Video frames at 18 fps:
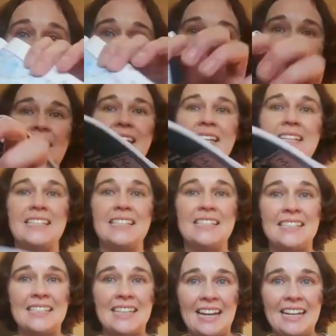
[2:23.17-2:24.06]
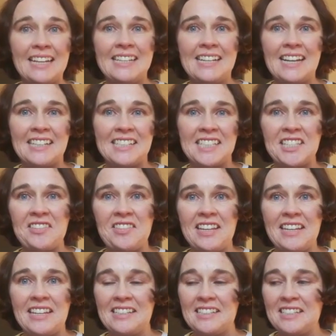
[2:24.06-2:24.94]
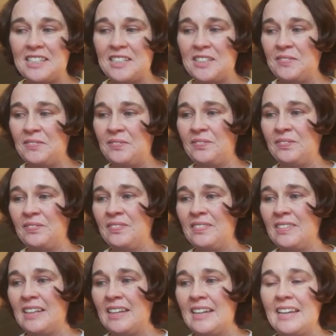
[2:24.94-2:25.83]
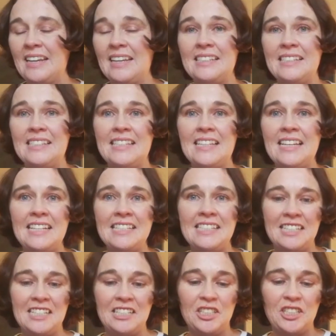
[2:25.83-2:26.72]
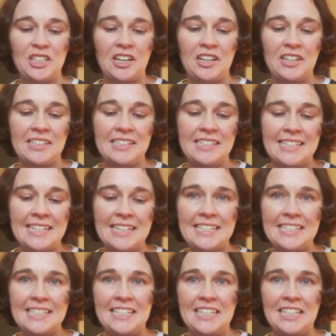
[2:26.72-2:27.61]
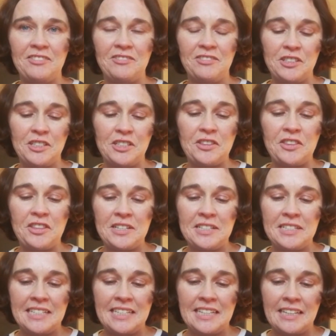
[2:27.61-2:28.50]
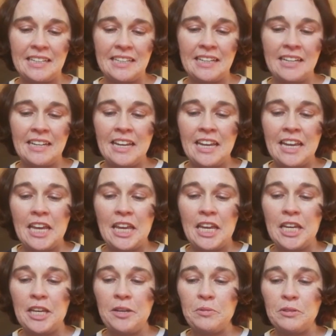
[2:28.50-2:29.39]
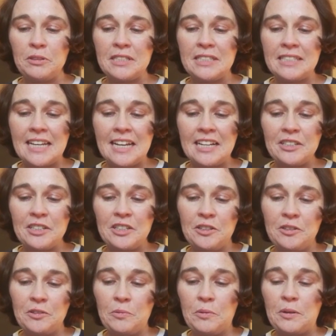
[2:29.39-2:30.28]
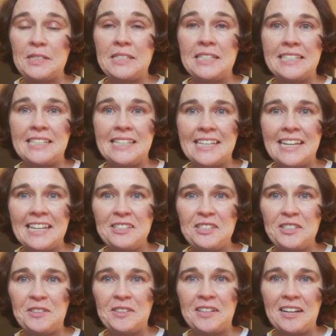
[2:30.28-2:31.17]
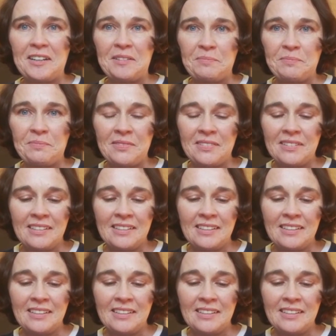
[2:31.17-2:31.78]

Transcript: He is telling us things. It says in John 16 verse 13, He will tell you what is yet to come.